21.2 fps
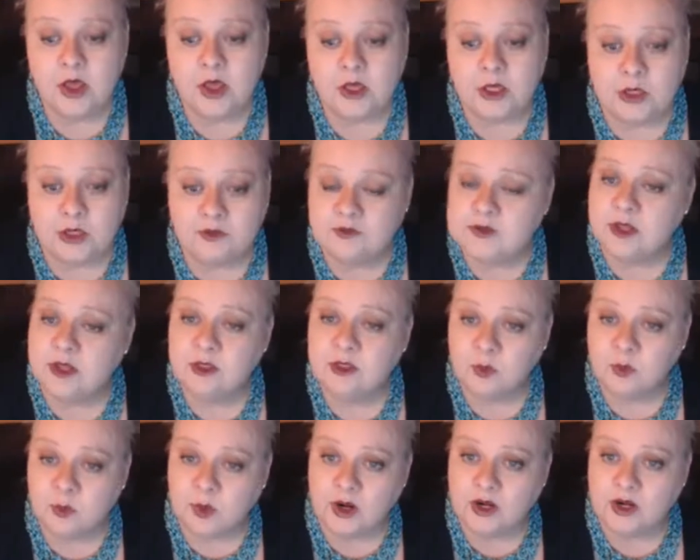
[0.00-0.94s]
you've done
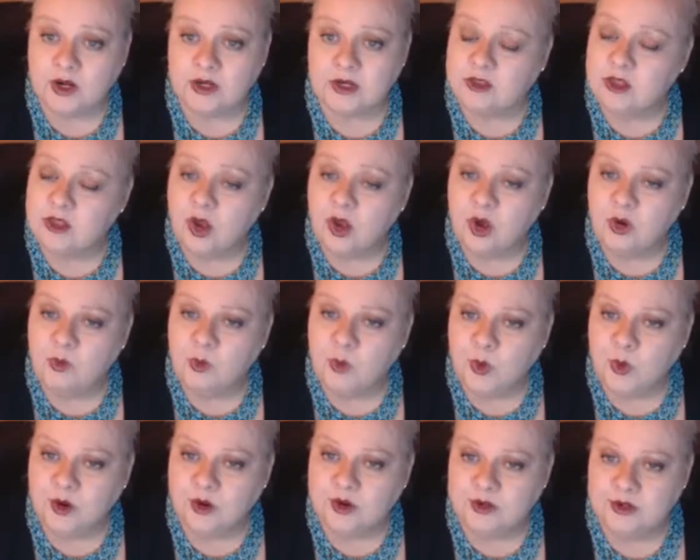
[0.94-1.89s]
the work and the
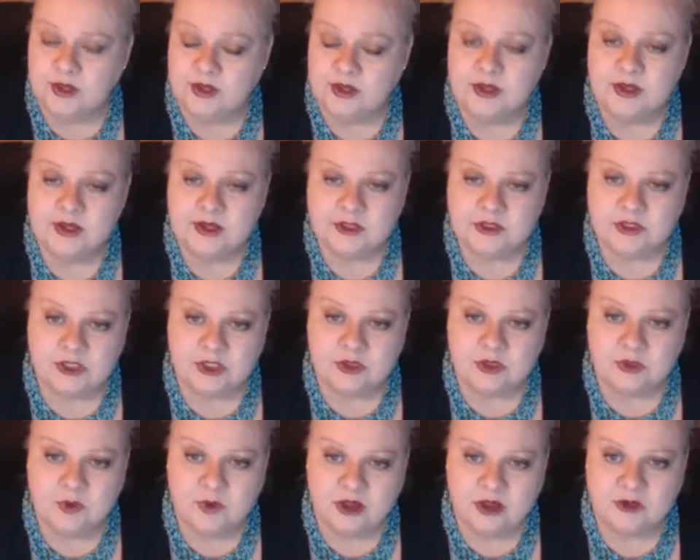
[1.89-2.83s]
homework
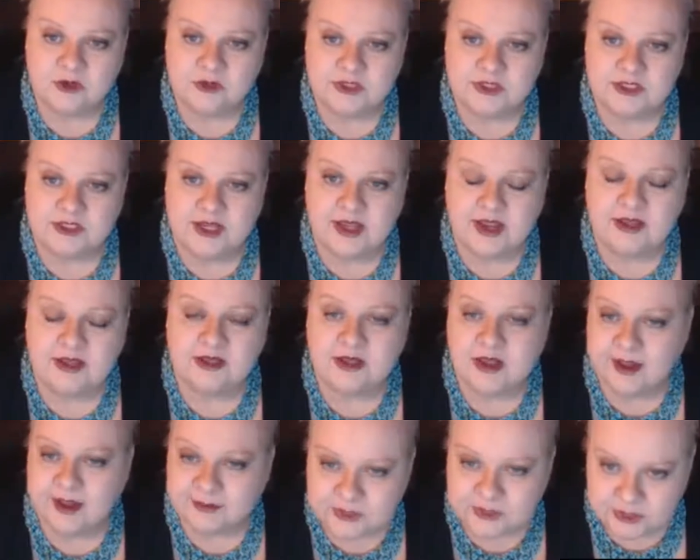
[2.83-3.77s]
to understand
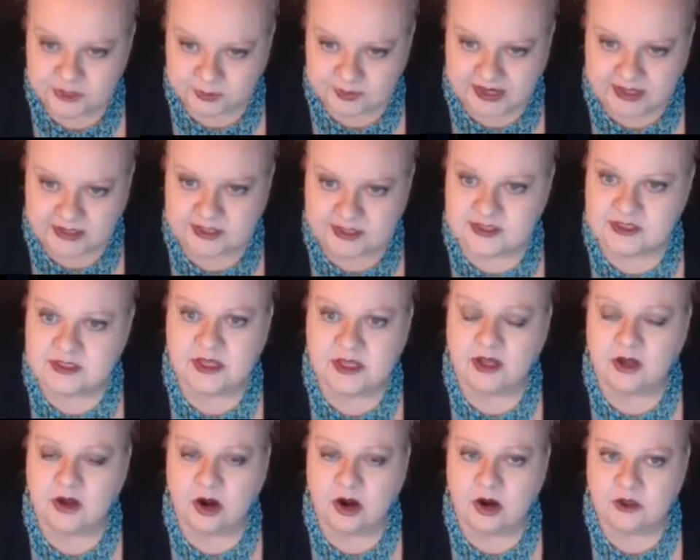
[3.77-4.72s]
color spaces
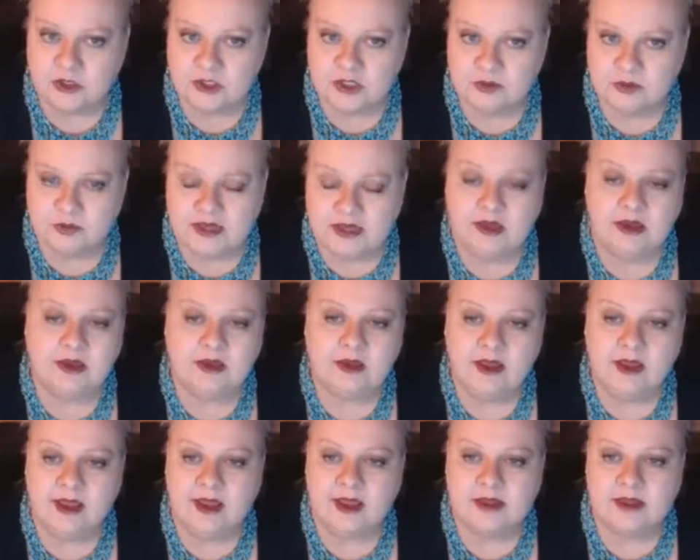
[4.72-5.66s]
like
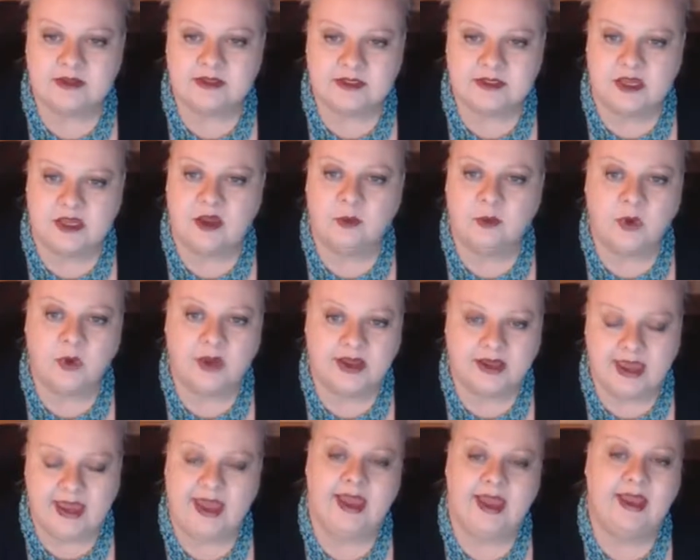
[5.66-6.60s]
RGB and
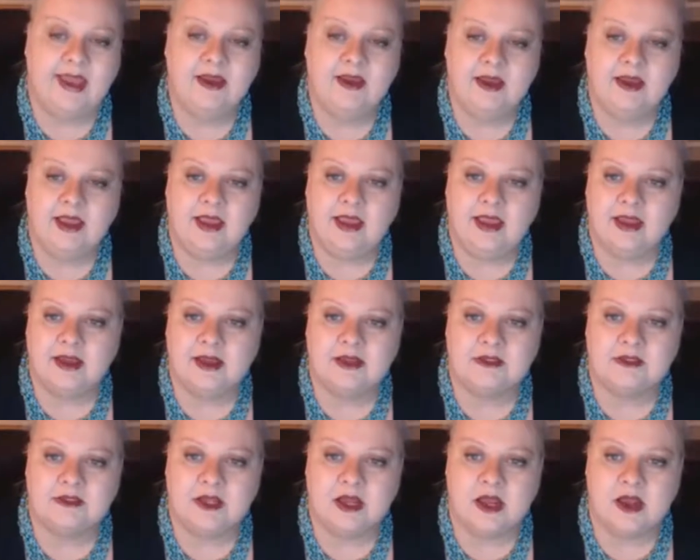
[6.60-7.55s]
CMYK
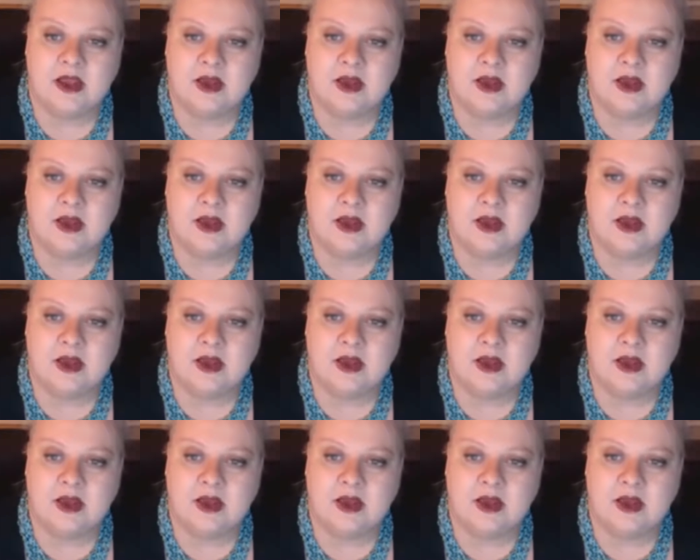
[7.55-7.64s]
and